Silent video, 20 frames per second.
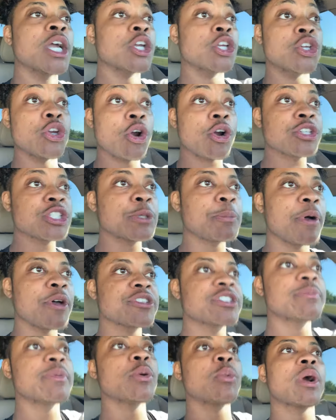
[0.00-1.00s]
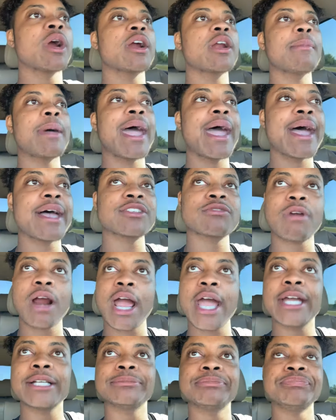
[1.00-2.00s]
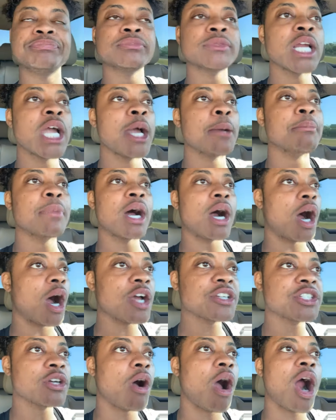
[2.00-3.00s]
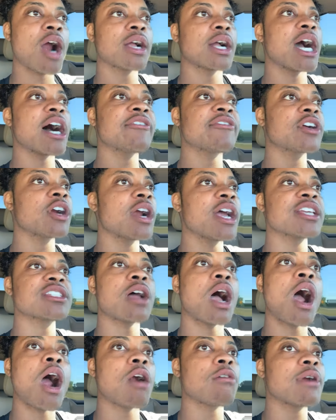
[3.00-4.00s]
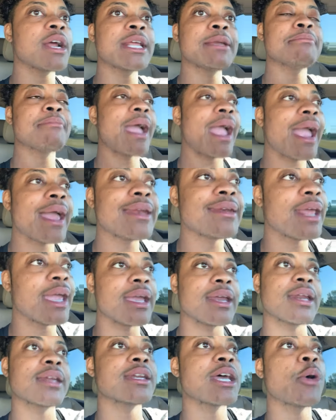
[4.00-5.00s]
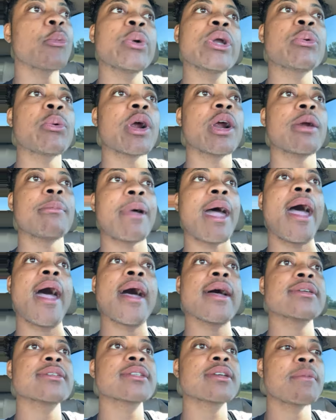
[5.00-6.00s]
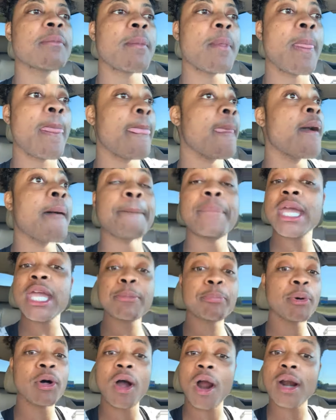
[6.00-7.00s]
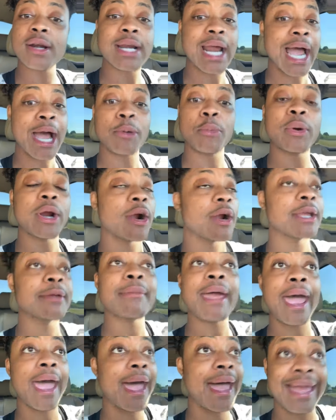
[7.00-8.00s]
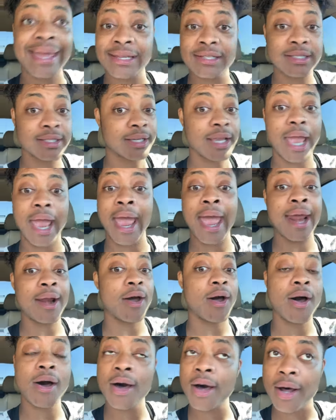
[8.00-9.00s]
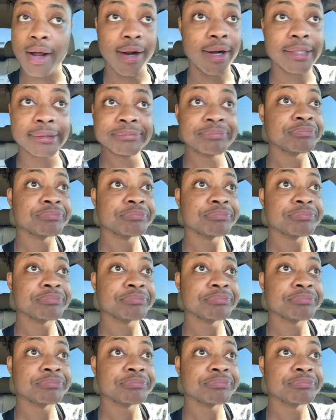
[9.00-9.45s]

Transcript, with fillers: you're supposed to be wearing a mask, right? But also, our governor has already mandated that we wear masks. People are not wearing masks at all.